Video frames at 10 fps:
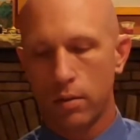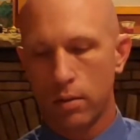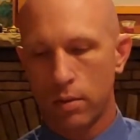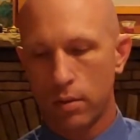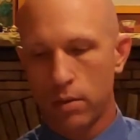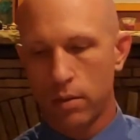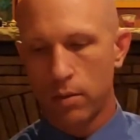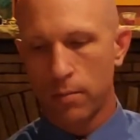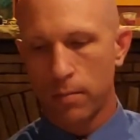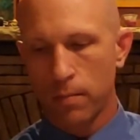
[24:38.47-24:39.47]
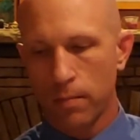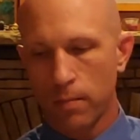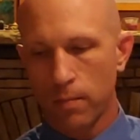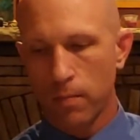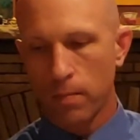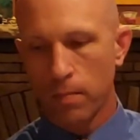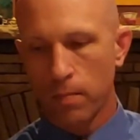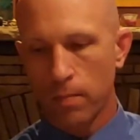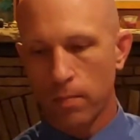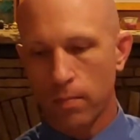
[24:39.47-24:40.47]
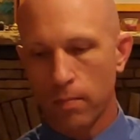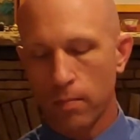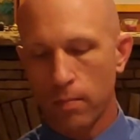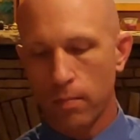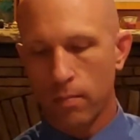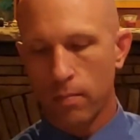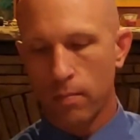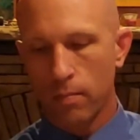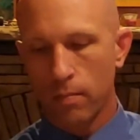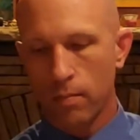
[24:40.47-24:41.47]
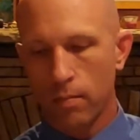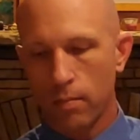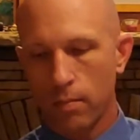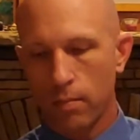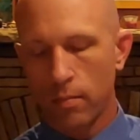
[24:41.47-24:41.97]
(no one is talking)